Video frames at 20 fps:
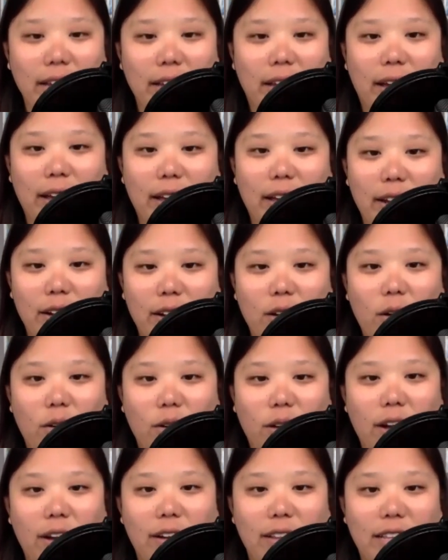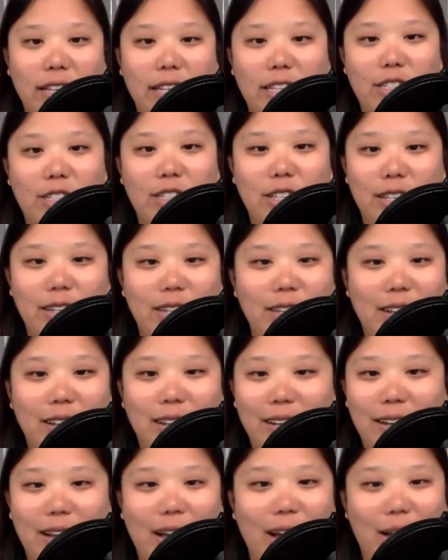And it all kind of leads to
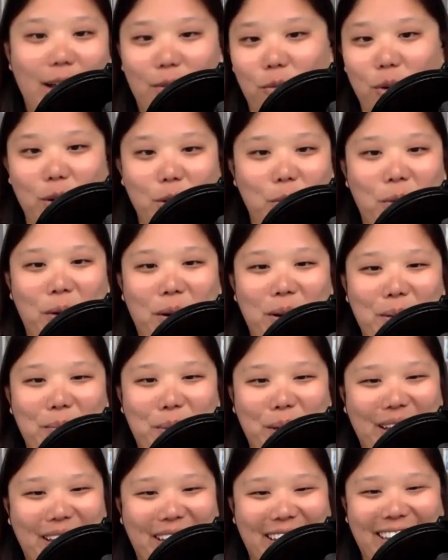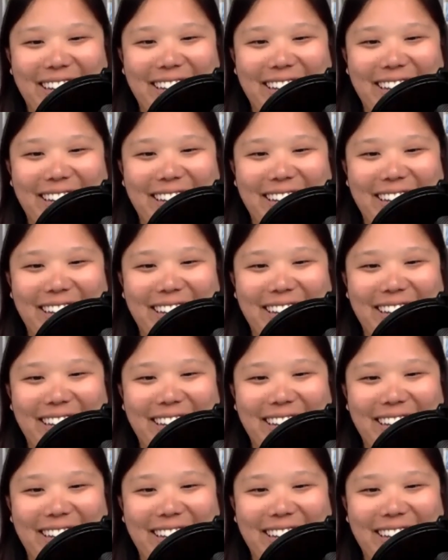not where you want to be.